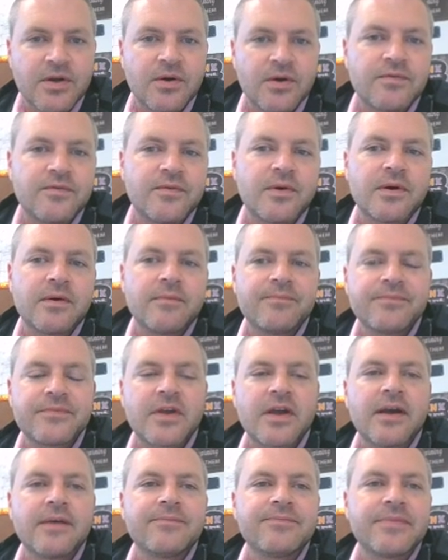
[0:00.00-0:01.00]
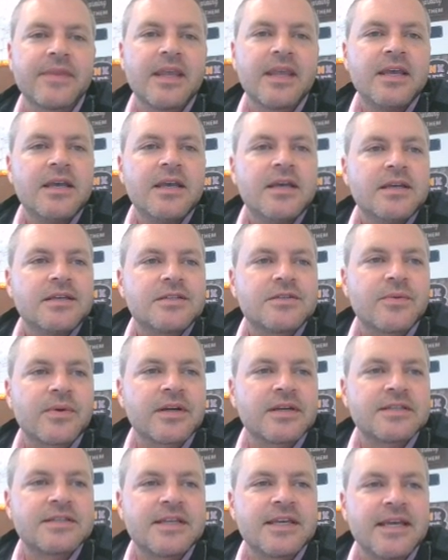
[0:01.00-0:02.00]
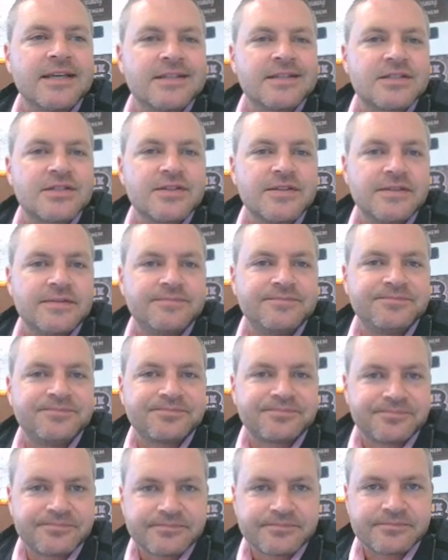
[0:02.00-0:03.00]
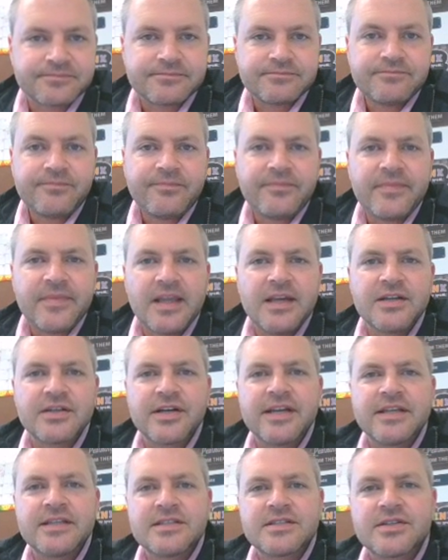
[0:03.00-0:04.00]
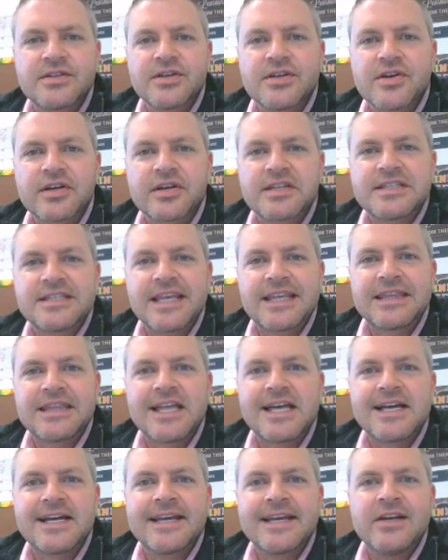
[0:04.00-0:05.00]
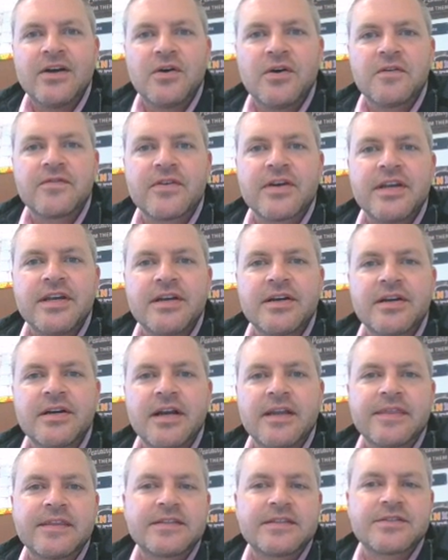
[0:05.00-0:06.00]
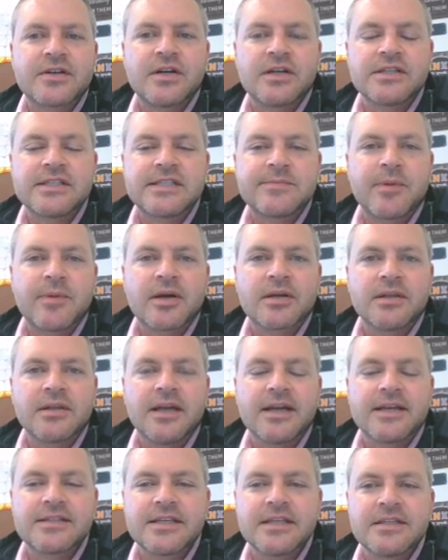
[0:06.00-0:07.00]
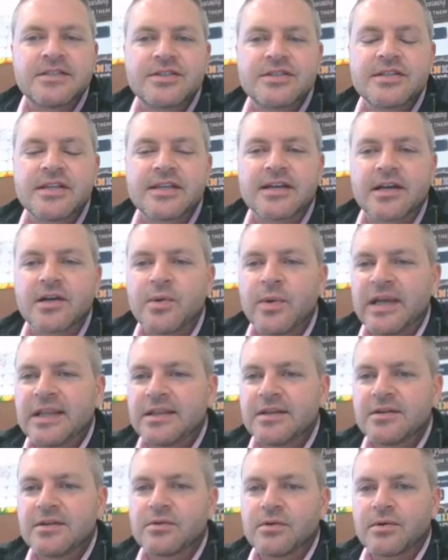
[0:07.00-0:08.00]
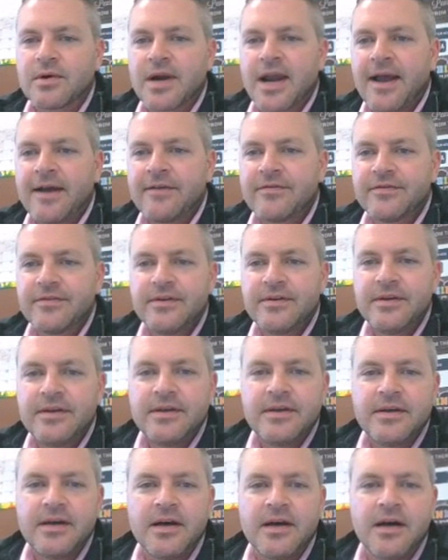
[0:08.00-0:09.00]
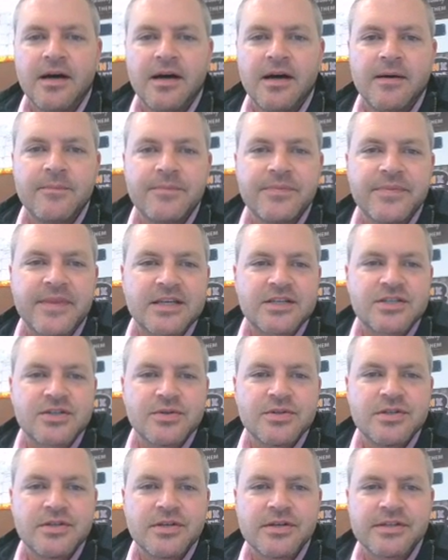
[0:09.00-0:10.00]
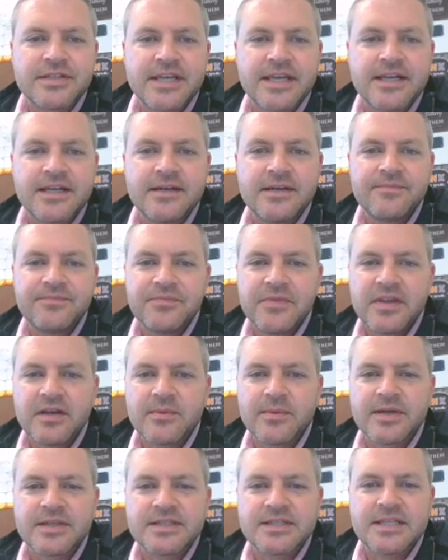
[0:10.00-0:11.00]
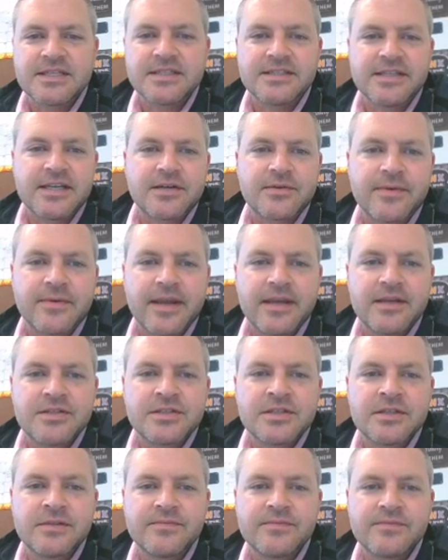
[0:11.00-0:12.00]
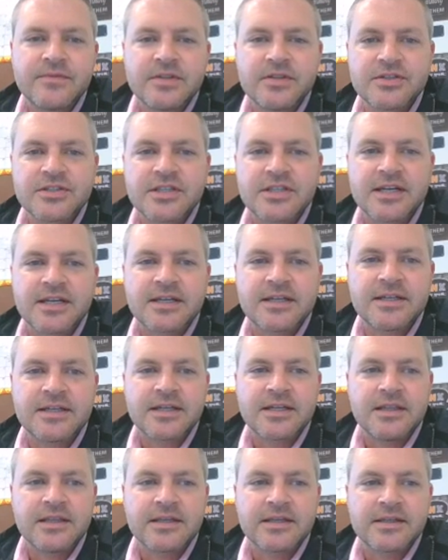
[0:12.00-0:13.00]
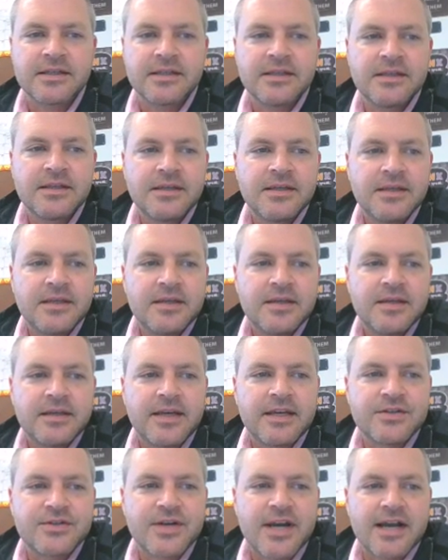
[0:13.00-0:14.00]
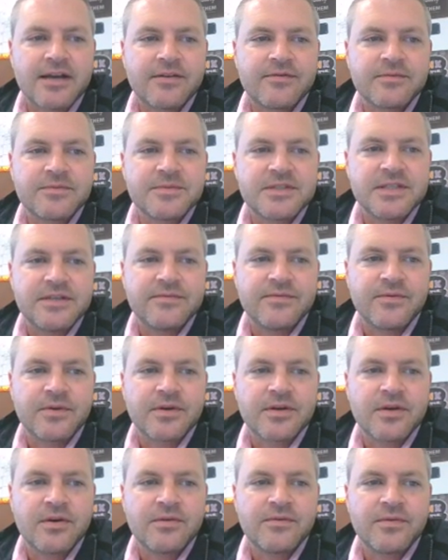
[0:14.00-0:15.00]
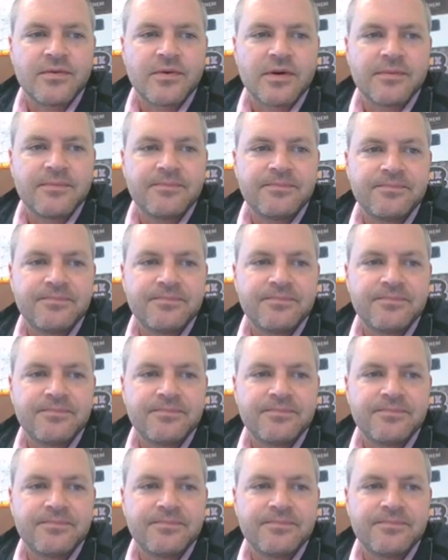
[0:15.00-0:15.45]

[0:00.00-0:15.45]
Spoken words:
to 04. Okay. So we're going to say insert. Under insert, you're going to say line over here, and these are called spark lines. It's just like a quick little graph that shows you your data. Here where it says data range, you're just going to kind of click and drag from C4 to 04